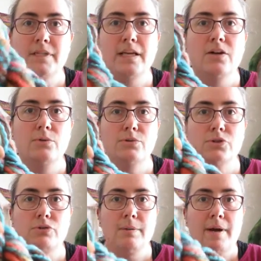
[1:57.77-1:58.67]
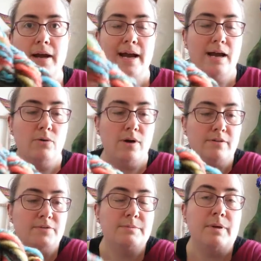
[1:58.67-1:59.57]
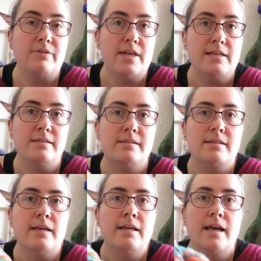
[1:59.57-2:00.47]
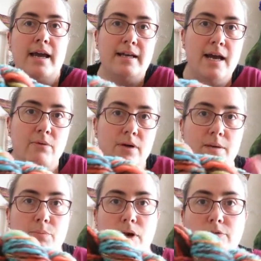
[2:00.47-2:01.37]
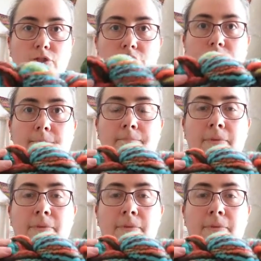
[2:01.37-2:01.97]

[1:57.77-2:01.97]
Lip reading: And I will talk about how I've spun this and how I approached it.